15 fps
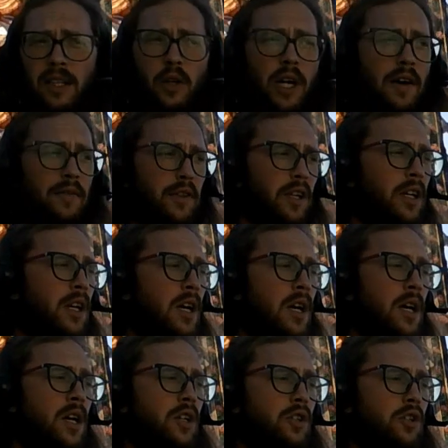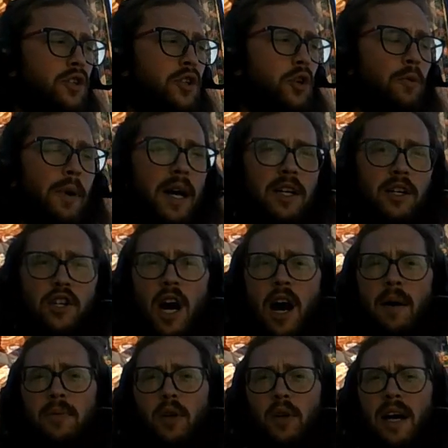Don't I have to do my
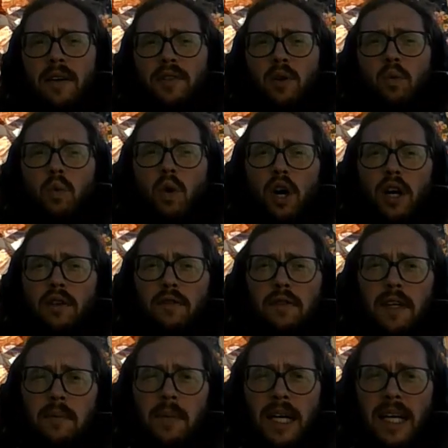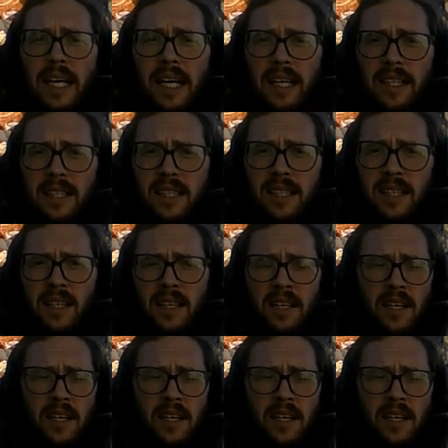job? Don't I have to work, feed my kids,